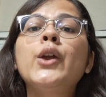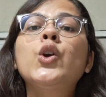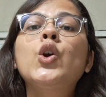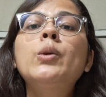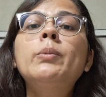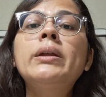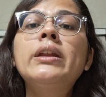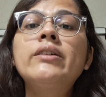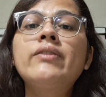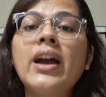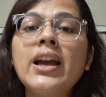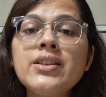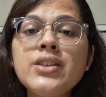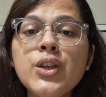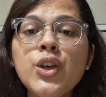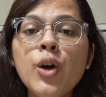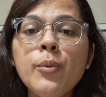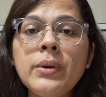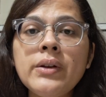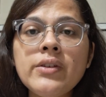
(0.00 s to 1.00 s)
you'll be
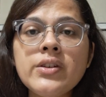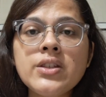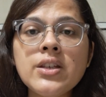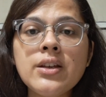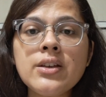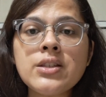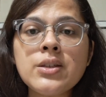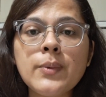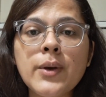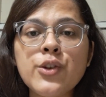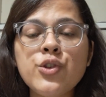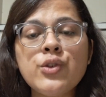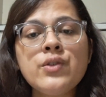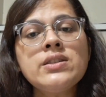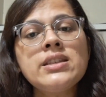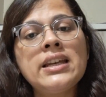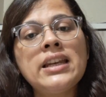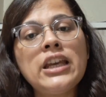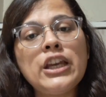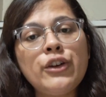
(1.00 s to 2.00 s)
revising your previous year's
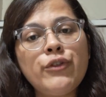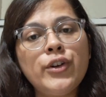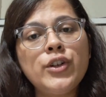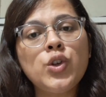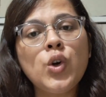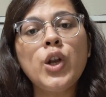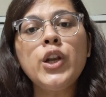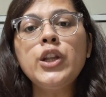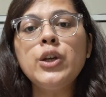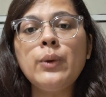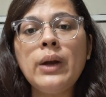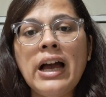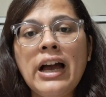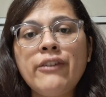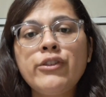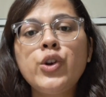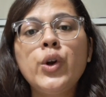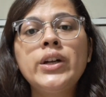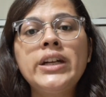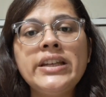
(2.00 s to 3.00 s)
questions and if at all you
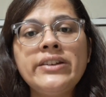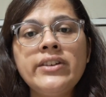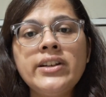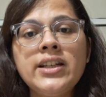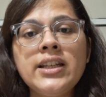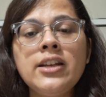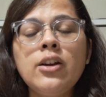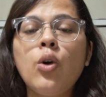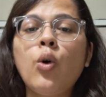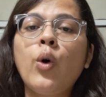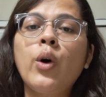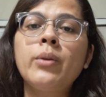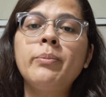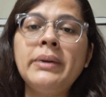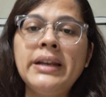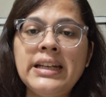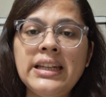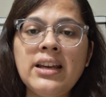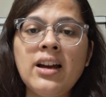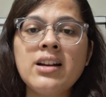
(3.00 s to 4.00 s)
have your DVT or
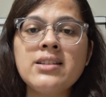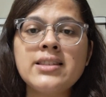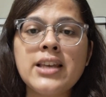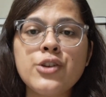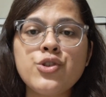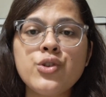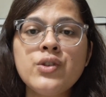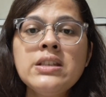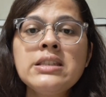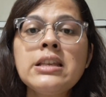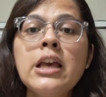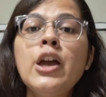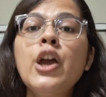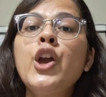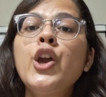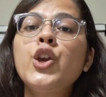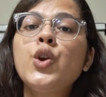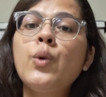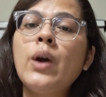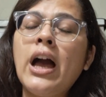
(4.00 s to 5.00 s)
BTR sessions,
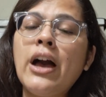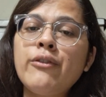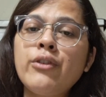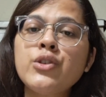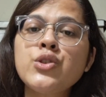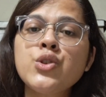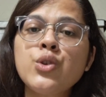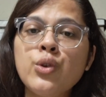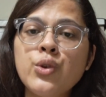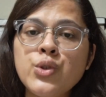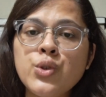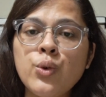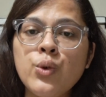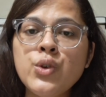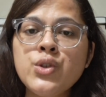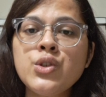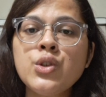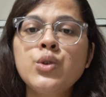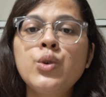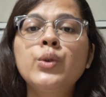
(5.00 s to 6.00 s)
you have a
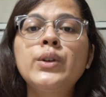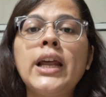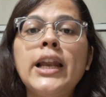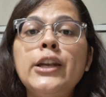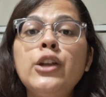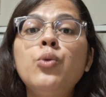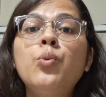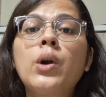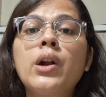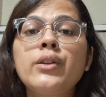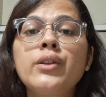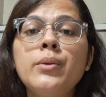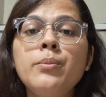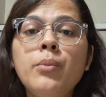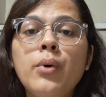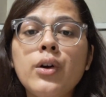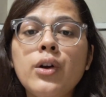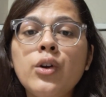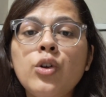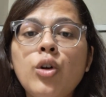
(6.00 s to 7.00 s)
resource to tell you what are the
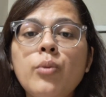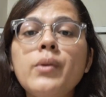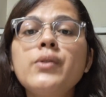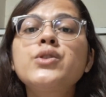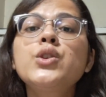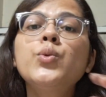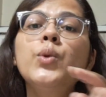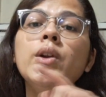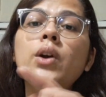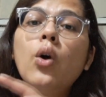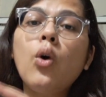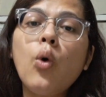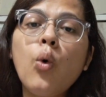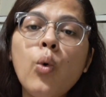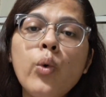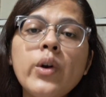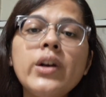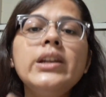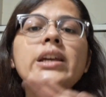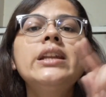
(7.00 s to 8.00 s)
important topics. You will
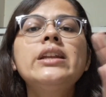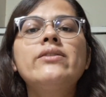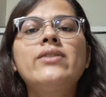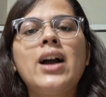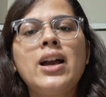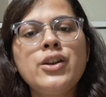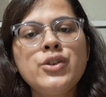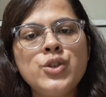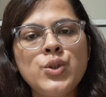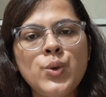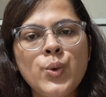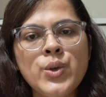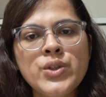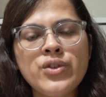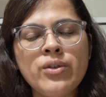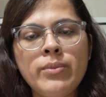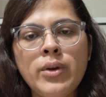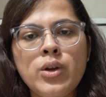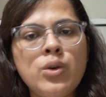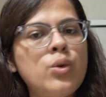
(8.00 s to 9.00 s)
only revise
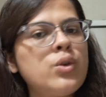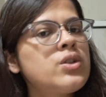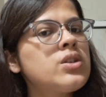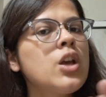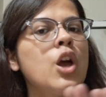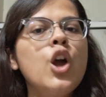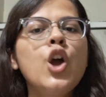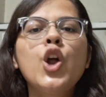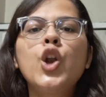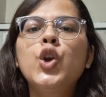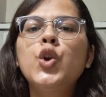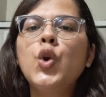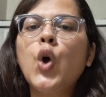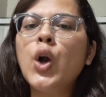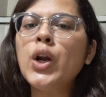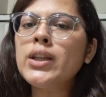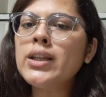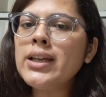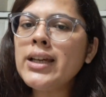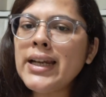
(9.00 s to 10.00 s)
those from your notes,
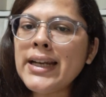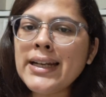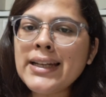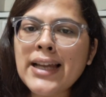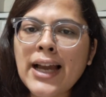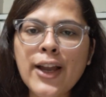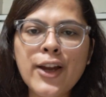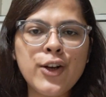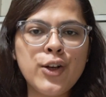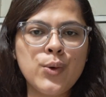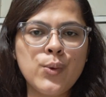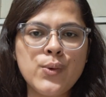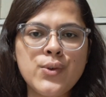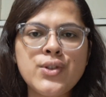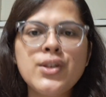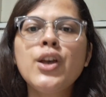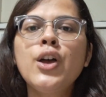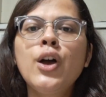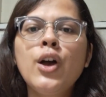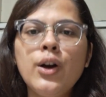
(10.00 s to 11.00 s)
not the entire
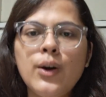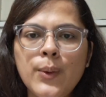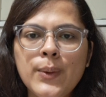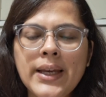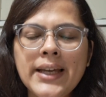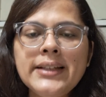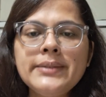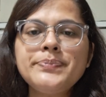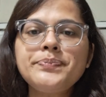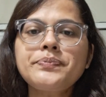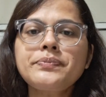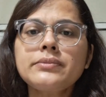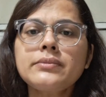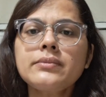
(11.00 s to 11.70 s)
notes, okay?